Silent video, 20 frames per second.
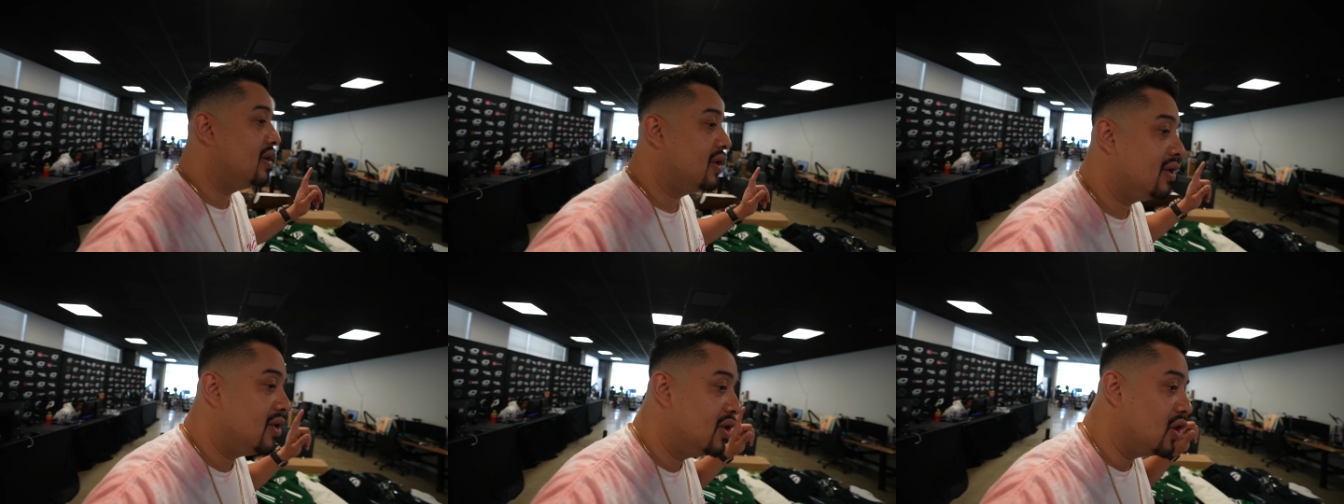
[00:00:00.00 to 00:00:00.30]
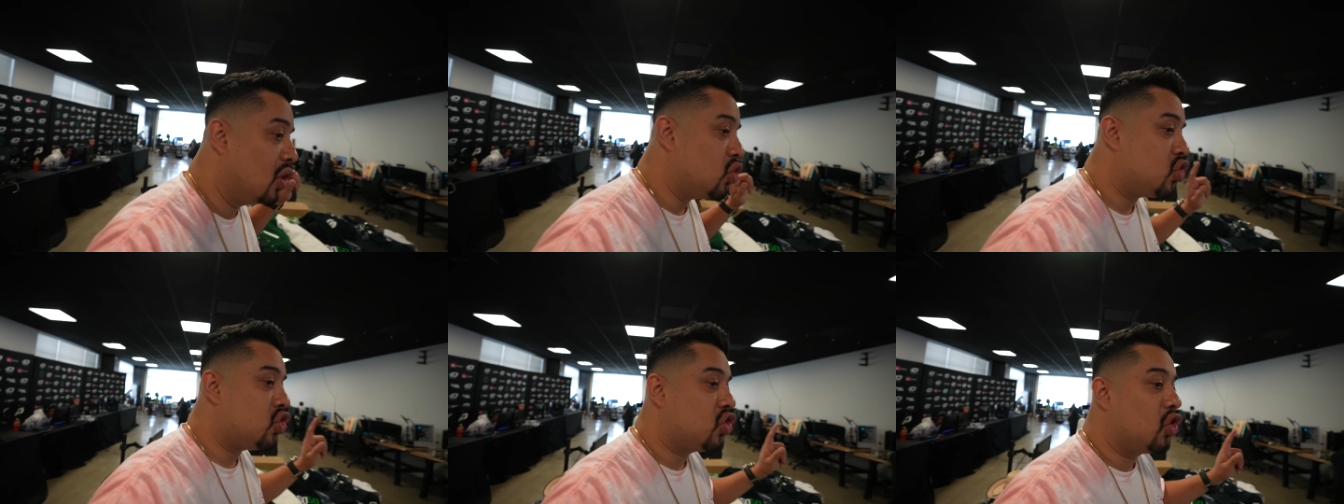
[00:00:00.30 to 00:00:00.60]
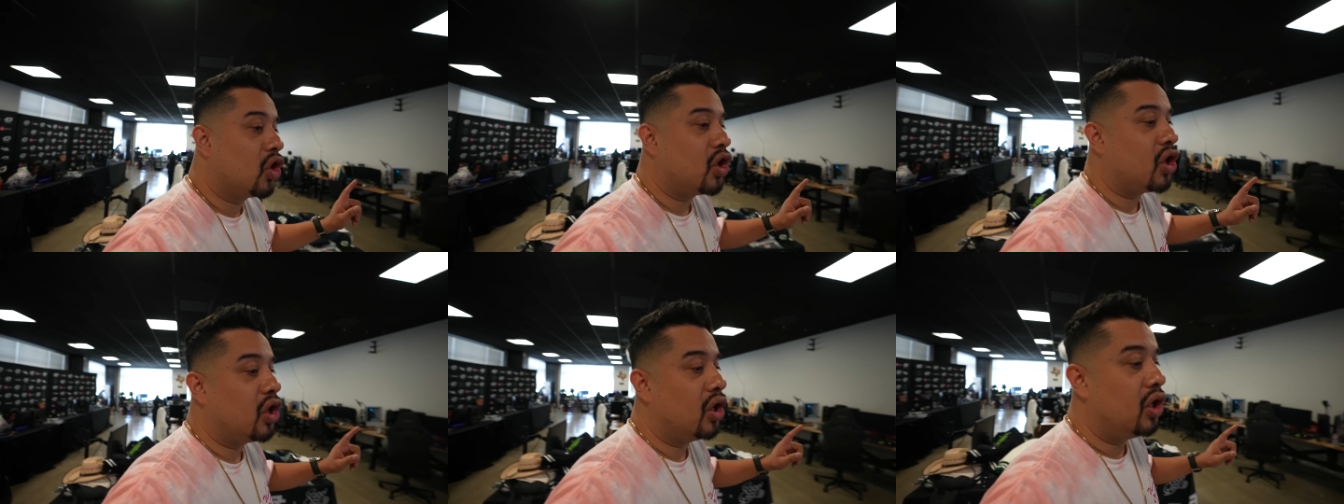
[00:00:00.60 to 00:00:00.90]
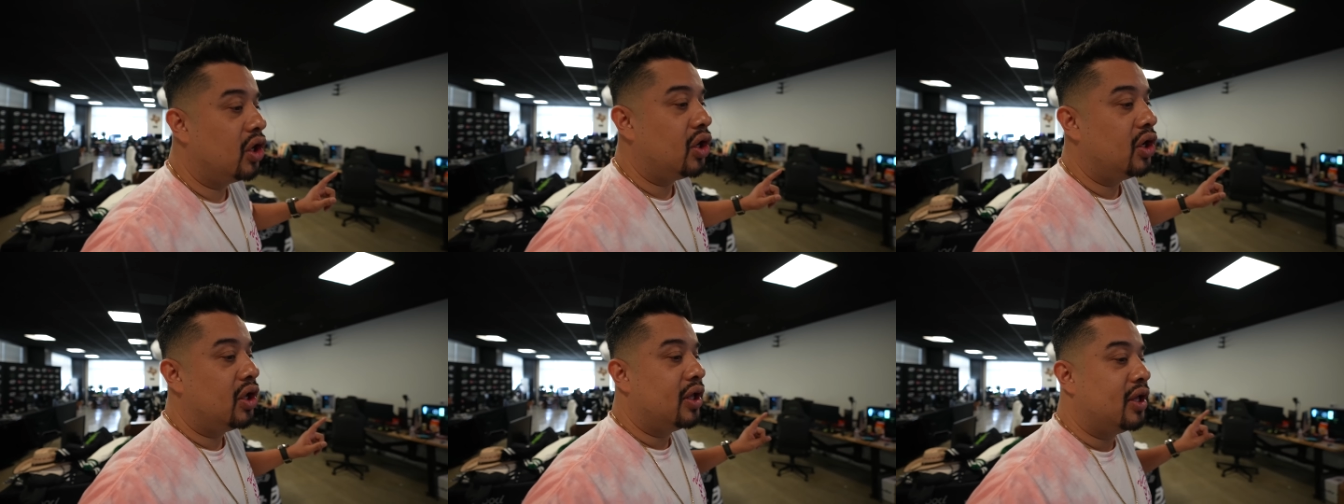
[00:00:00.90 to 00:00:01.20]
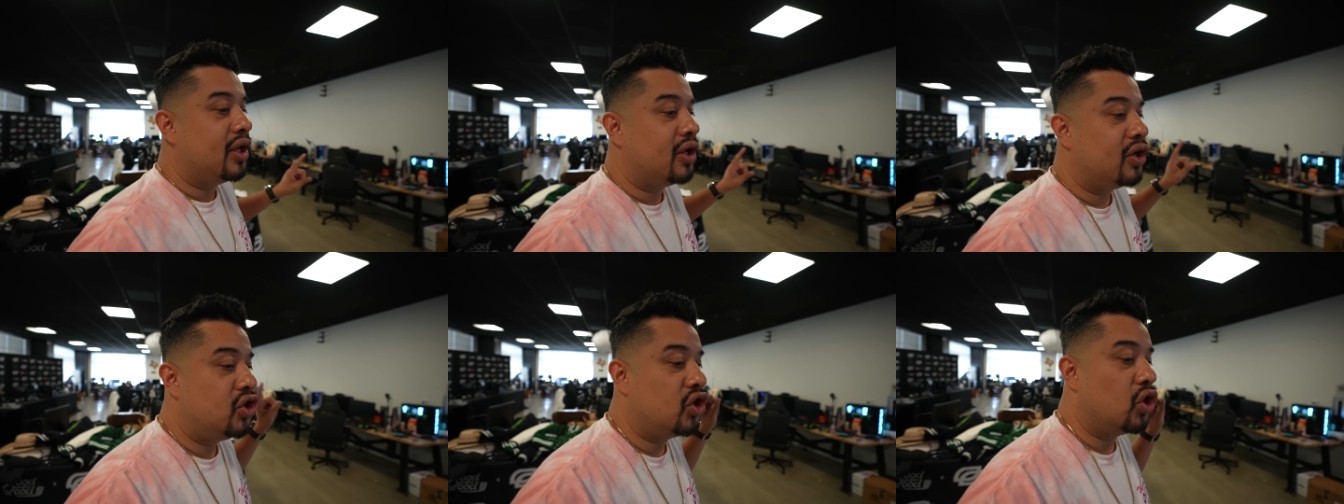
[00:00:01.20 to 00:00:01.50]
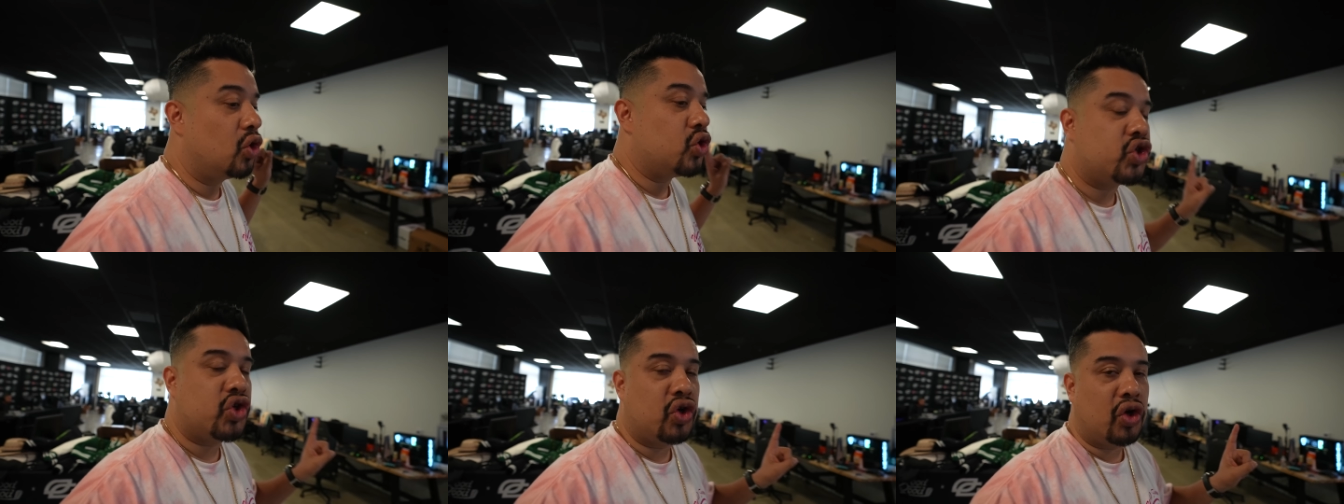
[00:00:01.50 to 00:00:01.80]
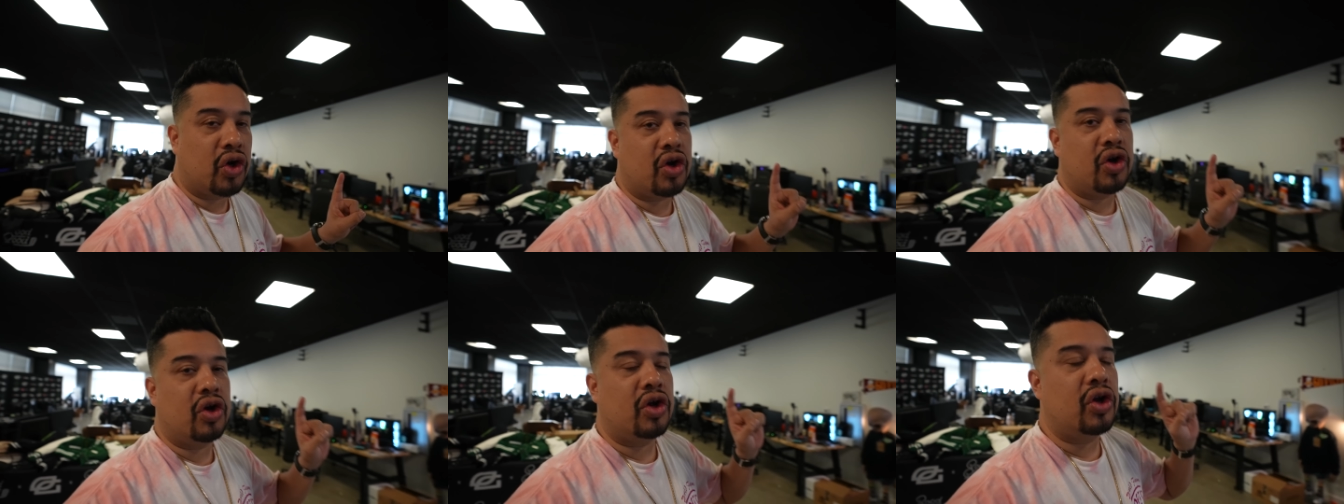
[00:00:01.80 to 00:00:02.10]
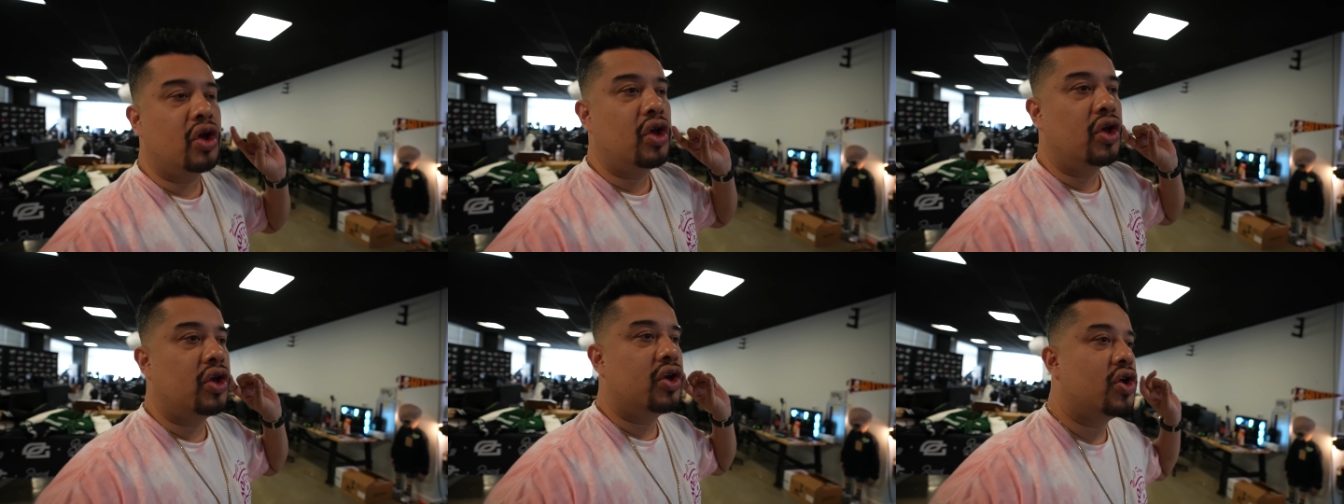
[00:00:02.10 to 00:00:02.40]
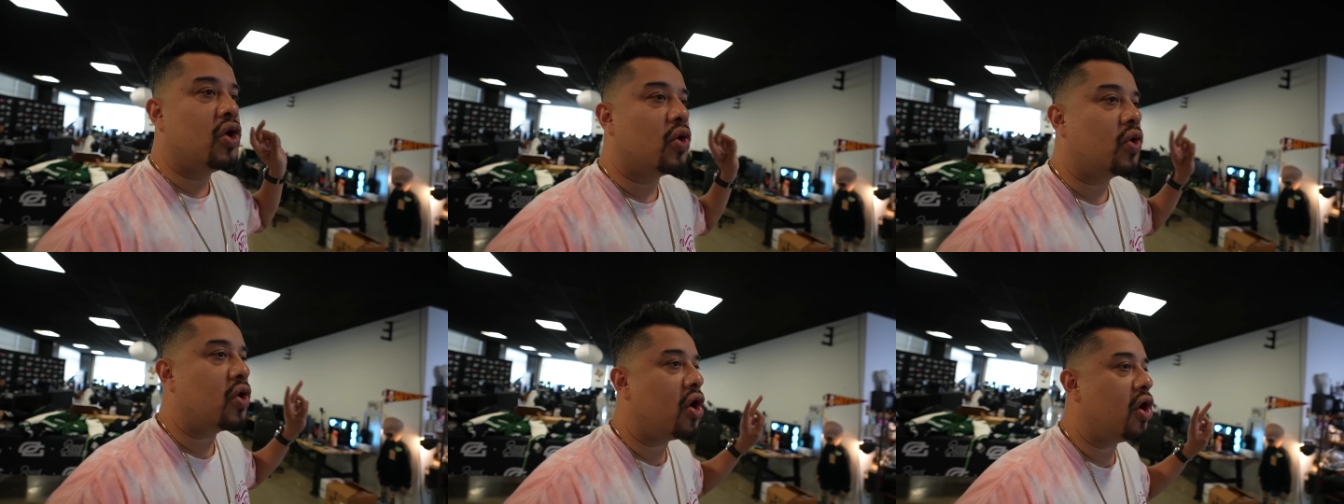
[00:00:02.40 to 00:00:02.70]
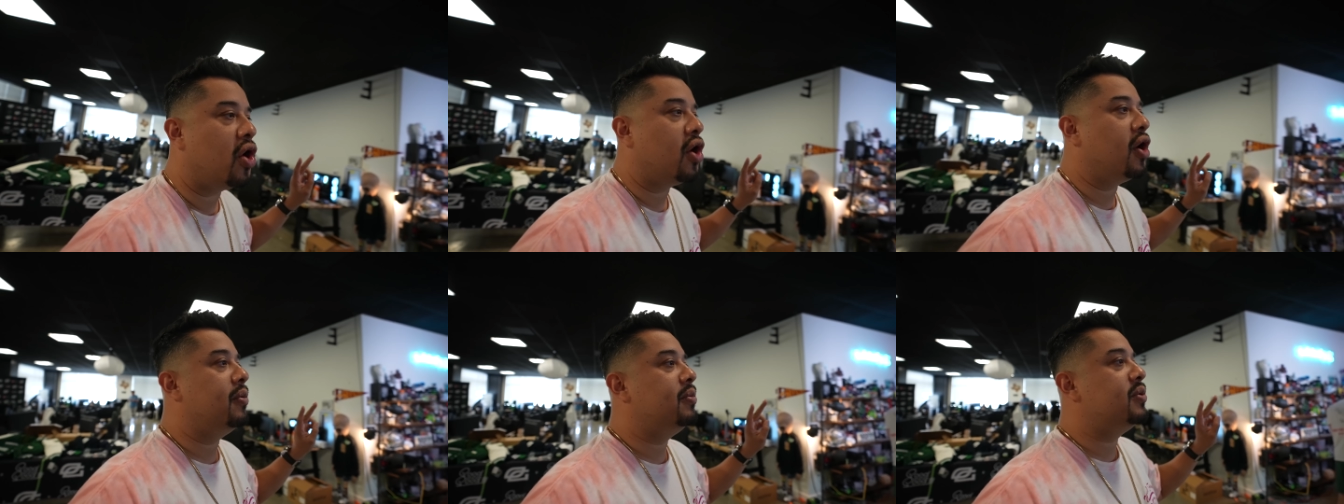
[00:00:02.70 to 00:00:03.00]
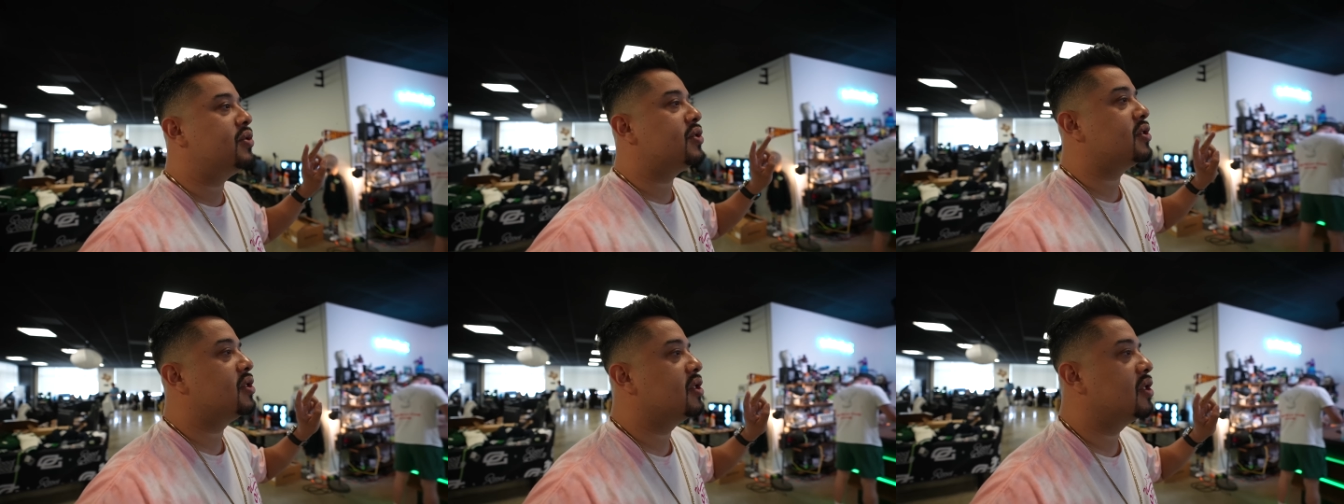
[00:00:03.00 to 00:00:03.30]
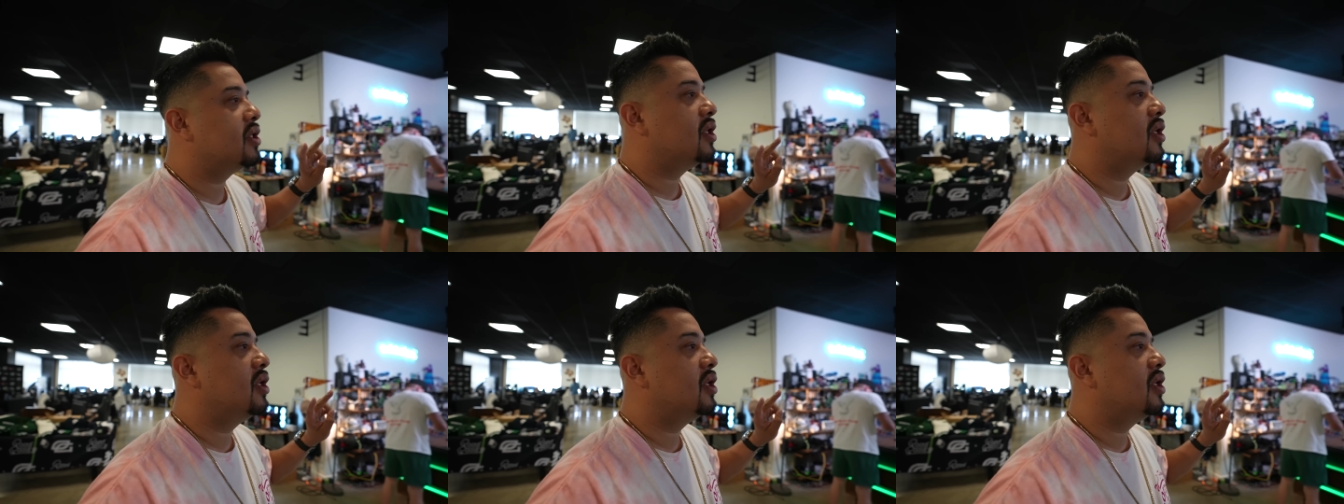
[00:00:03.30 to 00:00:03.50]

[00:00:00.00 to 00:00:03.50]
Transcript: No sugar, no sugar, no carbs.